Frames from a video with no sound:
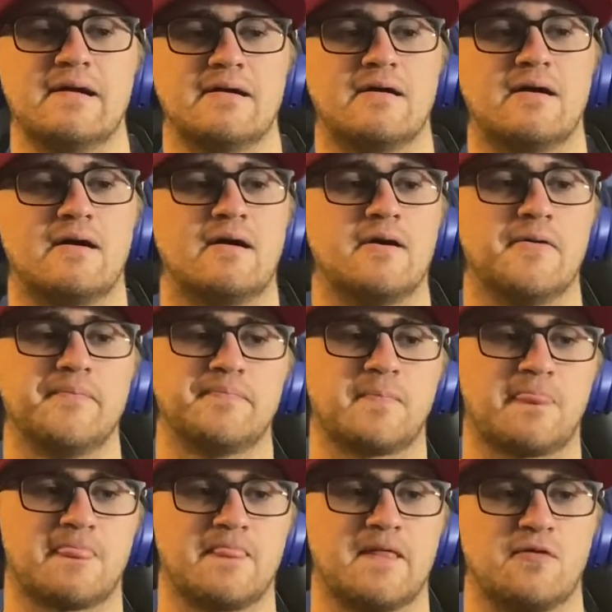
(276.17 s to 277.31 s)

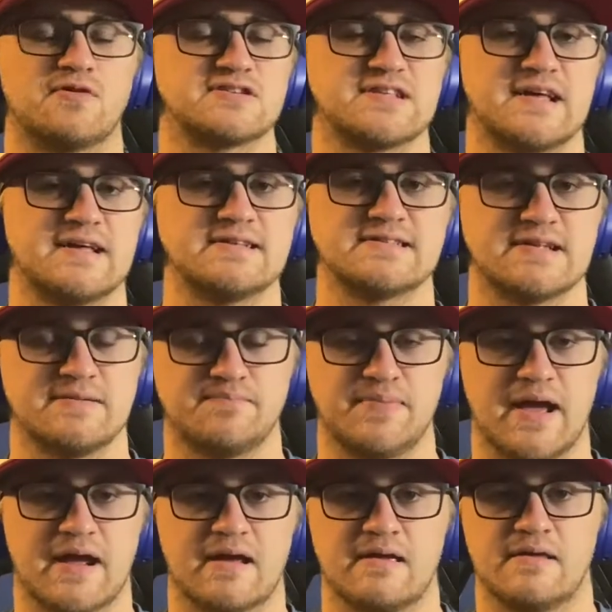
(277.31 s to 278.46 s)
there was that incident
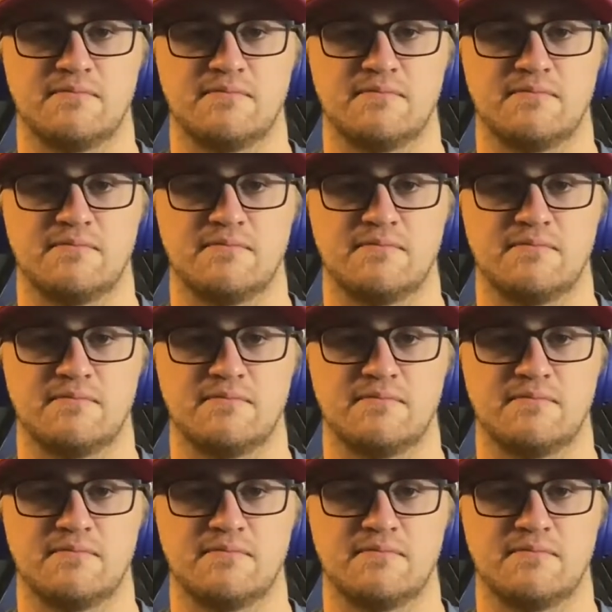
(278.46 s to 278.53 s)
back